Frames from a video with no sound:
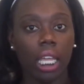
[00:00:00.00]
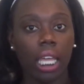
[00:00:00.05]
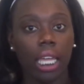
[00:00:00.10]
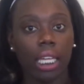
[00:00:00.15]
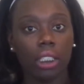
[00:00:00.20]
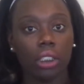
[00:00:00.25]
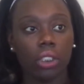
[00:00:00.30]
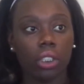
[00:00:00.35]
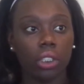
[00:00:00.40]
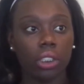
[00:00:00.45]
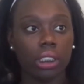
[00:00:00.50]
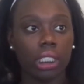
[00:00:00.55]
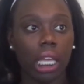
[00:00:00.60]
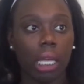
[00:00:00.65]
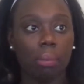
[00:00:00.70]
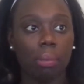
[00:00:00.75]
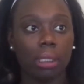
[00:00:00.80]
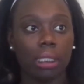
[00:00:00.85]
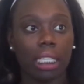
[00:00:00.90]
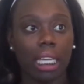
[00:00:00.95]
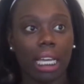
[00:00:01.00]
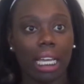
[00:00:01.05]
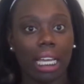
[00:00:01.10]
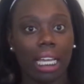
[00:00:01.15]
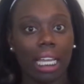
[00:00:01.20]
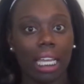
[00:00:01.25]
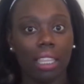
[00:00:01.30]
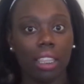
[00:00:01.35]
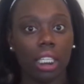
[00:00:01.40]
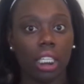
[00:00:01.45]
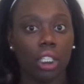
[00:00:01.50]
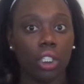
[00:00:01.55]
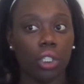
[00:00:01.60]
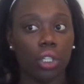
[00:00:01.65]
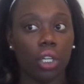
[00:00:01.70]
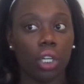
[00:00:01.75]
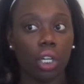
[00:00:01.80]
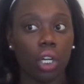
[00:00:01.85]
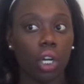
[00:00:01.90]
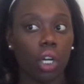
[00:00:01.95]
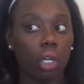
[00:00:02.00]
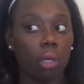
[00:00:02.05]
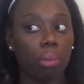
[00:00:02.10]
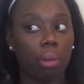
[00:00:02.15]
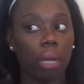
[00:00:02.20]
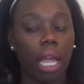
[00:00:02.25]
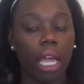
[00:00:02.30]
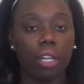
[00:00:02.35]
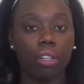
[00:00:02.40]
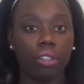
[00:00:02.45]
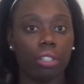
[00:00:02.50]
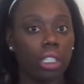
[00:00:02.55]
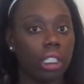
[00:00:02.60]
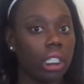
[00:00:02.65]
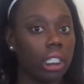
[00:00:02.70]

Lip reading: a certain type of dye and then your curl pattern,